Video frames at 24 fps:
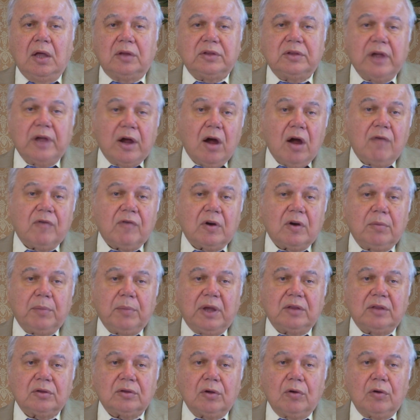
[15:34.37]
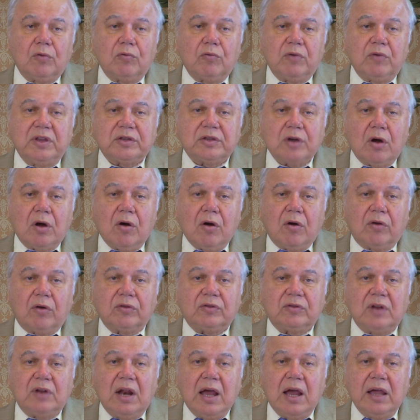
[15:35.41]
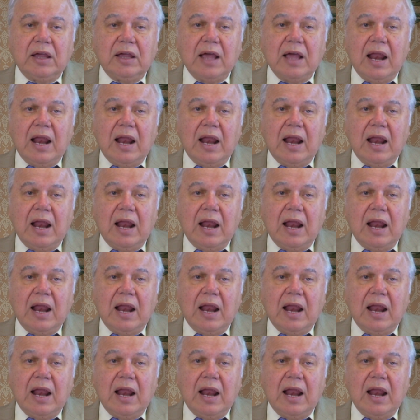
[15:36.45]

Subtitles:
The government with horns like